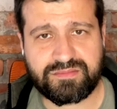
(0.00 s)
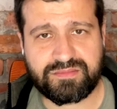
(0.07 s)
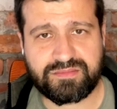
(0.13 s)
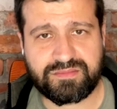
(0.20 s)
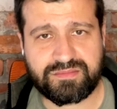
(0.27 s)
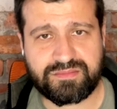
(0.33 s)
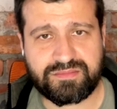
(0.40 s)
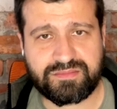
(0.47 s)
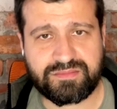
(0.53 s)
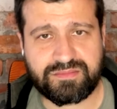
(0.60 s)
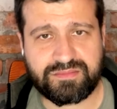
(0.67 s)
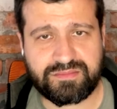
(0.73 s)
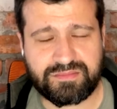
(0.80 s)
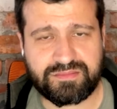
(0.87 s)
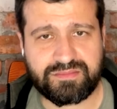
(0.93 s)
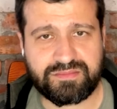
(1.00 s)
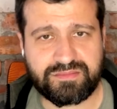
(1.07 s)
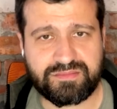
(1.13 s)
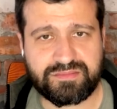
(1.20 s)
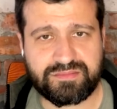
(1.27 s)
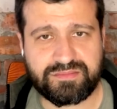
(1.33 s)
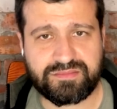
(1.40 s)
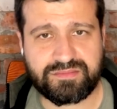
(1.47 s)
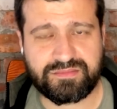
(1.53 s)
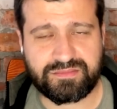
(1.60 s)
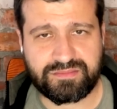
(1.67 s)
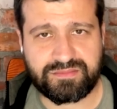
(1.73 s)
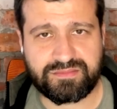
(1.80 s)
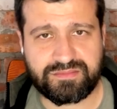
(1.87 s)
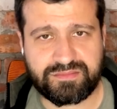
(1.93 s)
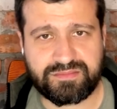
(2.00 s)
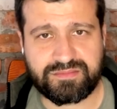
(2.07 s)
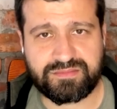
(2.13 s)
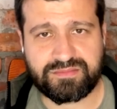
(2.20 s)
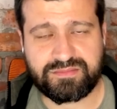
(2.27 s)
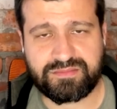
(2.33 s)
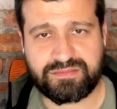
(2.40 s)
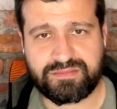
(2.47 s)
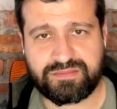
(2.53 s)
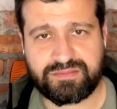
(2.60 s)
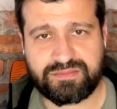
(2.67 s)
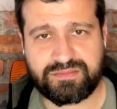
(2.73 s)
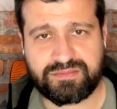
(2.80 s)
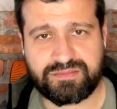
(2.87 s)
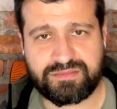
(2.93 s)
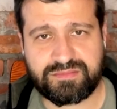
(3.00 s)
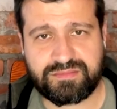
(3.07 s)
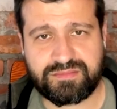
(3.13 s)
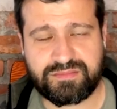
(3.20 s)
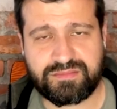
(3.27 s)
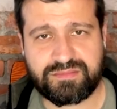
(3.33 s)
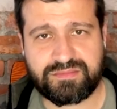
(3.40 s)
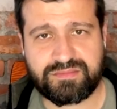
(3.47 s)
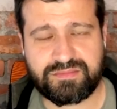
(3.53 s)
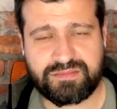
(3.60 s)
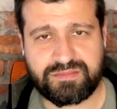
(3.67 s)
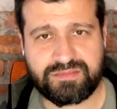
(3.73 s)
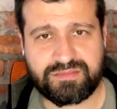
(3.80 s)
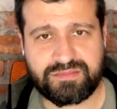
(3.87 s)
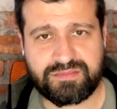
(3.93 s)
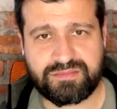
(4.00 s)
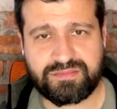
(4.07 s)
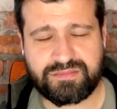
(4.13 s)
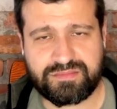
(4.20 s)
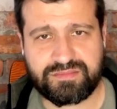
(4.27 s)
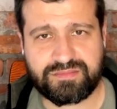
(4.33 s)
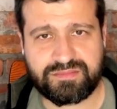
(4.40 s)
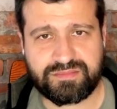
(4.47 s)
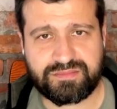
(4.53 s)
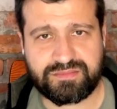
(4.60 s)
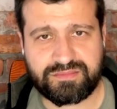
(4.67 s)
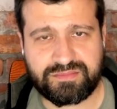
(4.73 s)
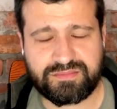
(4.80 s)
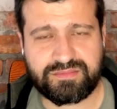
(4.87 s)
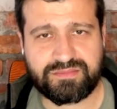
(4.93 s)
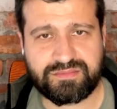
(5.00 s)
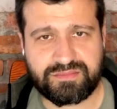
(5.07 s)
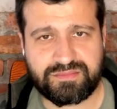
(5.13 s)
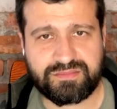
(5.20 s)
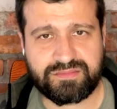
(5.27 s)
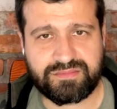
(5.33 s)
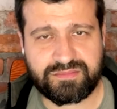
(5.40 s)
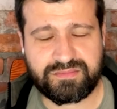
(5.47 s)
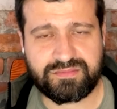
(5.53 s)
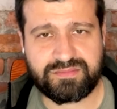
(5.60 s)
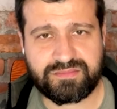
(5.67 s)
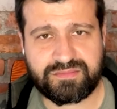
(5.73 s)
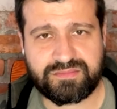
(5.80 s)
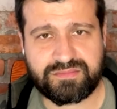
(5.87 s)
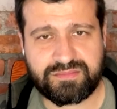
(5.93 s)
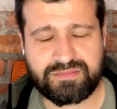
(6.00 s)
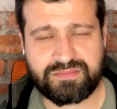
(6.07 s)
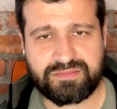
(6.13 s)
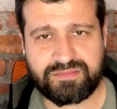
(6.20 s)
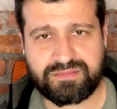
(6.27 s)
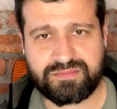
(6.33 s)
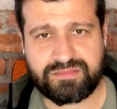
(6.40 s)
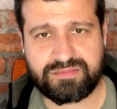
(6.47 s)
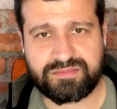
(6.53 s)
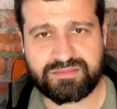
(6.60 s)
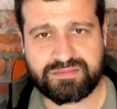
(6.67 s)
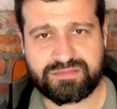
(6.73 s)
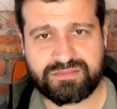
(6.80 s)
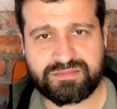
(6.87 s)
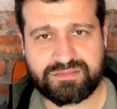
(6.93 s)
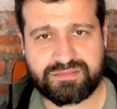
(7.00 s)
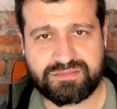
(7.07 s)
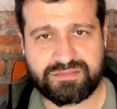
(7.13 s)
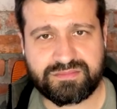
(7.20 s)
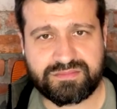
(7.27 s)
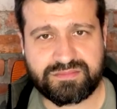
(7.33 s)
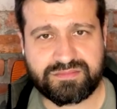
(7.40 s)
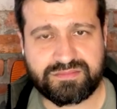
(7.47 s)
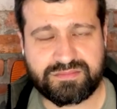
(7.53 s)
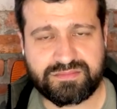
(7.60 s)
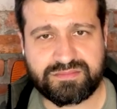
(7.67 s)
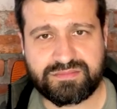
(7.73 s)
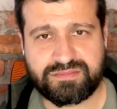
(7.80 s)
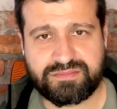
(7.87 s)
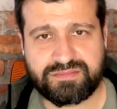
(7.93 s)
No words are spoken by the person on screen.